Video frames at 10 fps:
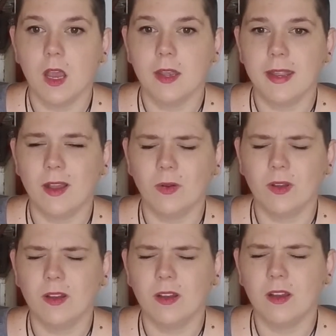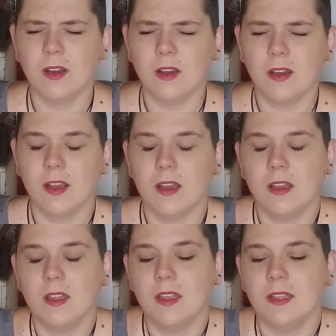Now,
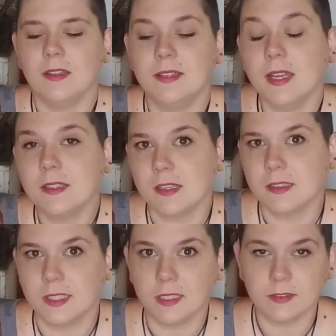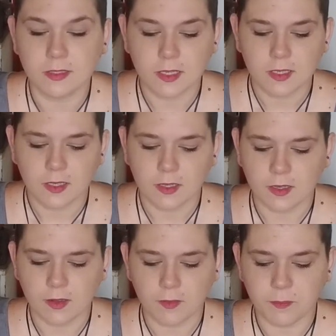technically,
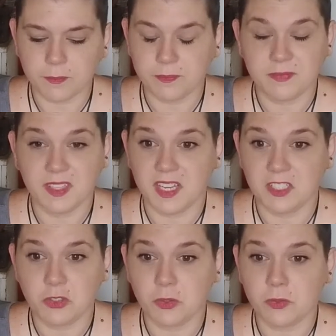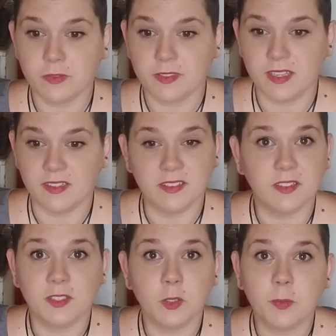angels and the
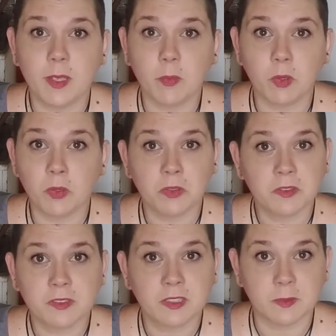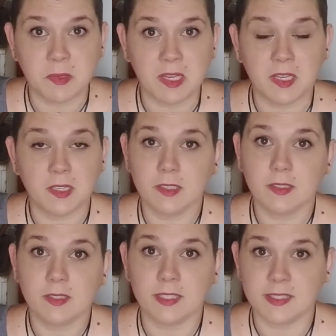little people could be
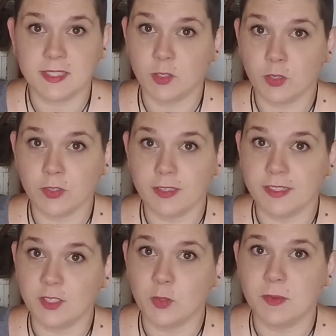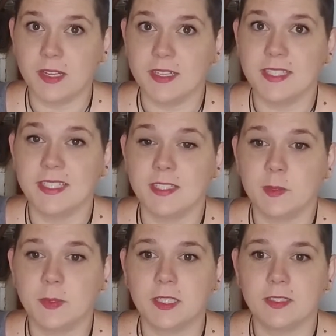considered inhuman entities,
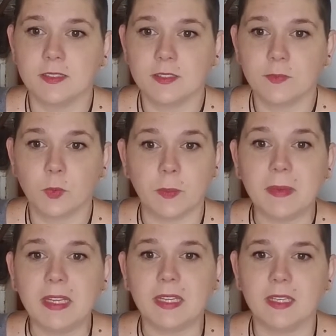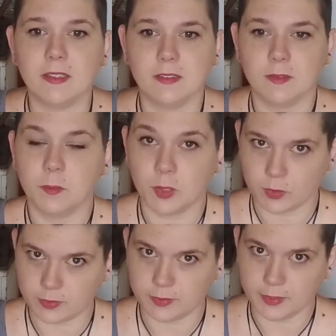because for me
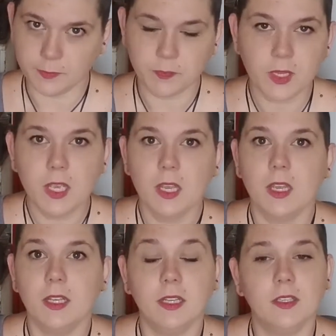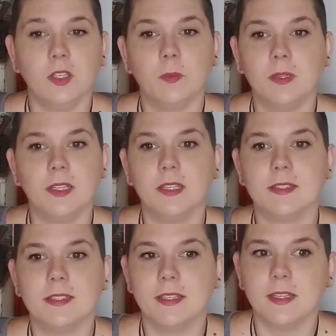personally, an inhuman
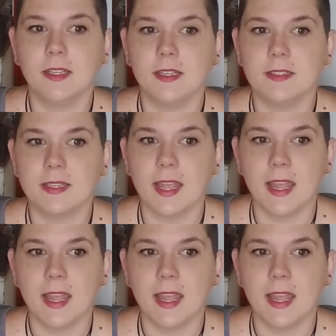entity is